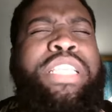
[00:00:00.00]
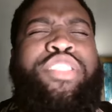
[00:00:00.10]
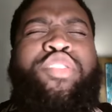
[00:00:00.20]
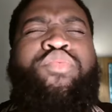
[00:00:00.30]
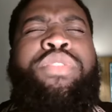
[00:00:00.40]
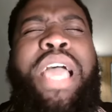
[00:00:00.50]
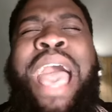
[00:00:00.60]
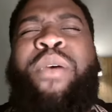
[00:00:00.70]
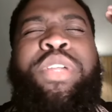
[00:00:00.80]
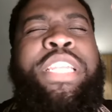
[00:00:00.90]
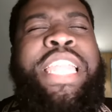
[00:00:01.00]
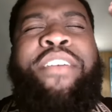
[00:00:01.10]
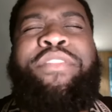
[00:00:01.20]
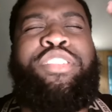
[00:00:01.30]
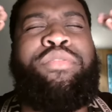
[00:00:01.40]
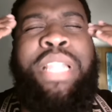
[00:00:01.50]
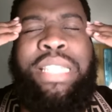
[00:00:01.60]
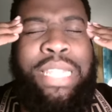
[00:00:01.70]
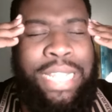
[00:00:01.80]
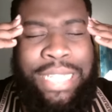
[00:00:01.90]
because you. I would never do
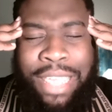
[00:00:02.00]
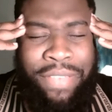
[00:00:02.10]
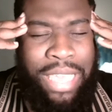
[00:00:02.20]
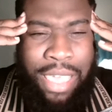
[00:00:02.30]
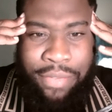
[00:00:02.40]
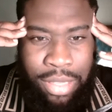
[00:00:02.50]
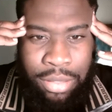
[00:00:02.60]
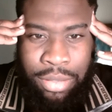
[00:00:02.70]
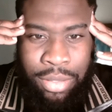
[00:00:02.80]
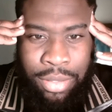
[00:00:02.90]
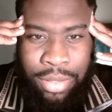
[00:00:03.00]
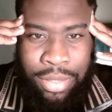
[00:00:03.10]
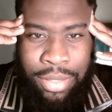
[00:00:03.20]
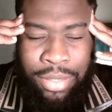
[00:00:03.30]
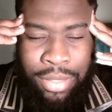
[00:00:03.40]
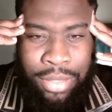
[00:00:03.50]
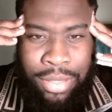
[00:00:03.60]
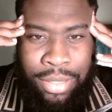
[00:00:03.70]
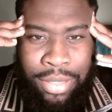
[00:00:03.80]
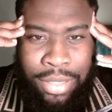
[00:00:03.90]
nothing like that for Kevin.
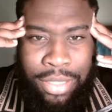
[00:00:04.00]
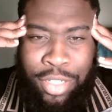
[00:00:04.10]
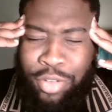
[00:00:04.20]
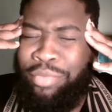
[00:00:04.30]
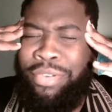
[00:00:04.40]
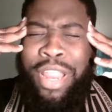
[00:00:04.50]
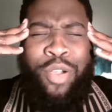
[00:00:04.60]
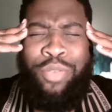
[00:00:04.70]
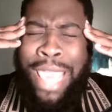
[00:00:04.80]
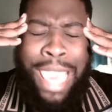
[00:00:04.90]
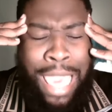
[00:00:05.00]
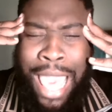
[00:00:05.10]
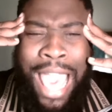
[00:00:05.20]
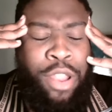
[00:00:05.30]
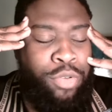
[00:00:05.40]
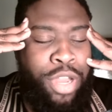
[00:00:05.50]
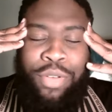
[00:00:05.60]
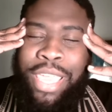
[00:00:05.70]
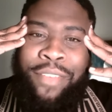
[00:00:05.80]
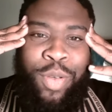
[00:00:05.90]
You know that. I don't know
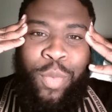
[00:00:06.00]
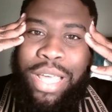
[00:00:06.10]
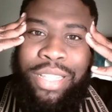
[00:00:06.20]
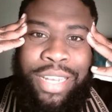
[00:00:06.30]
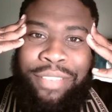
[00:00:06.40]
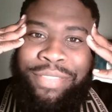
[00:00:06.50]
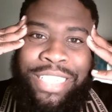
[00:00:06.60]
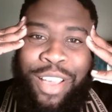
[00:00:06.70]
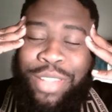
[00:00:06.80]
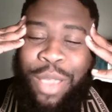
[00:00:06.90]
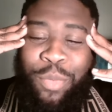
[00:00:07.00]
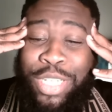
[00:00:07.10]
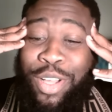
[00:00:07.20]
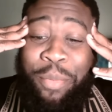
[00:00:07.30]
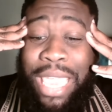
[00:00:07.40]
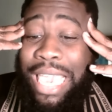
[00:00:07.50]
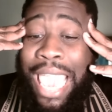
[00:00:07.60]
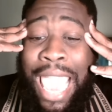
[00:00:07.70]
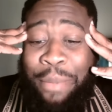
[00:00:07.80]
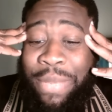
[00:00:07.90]
Kevin well enough to know that we gonna make
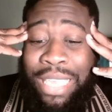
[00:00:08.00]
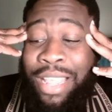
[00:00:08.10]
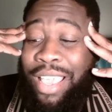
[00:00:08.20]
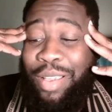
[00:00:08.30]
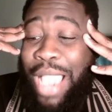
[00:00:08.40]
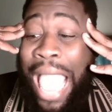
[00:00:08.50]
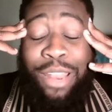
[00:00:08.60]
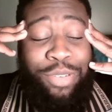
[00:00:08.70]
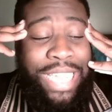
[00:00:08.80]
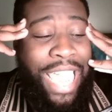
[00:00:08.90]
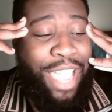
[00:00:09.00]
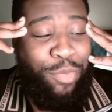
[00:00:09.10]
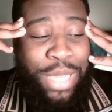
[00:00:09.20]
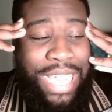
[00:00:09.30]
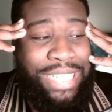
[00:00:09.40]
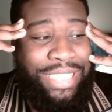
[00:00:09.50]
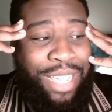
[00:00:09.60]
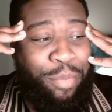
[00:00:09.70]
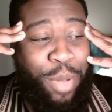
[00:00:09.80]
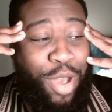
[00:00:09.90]
it happen. I don't care if we end
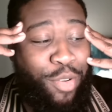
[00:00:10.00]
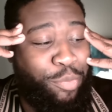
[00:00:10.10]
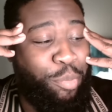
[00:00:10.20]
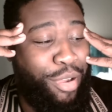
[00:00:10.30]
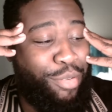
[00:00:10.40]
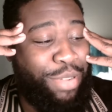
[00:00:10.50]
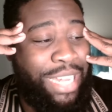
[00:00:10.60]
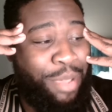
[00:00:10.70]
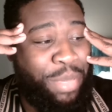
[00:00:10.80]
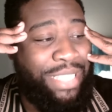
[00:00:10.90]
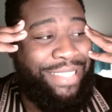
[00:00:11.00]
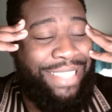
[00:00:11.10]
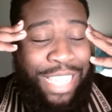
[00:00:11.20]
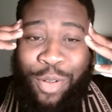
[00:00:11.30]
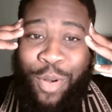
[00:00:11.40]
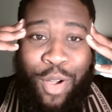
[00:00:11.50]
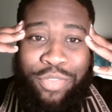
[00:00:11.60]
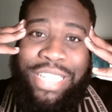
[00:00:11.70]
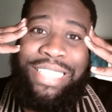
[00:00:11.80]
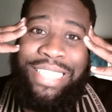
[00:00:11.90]
up both broken up and single
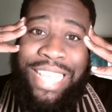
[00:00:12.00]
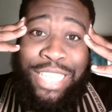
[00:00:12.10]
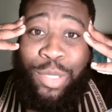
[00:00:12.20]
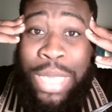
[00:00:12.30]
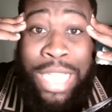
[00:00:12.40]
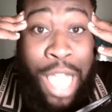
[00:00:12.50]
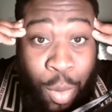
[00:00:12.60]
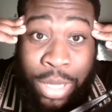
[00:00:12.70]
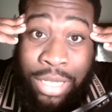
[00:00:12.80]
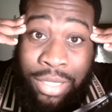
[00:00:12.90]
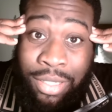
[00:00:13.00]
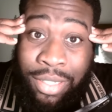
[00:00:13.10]
over these tickets we going.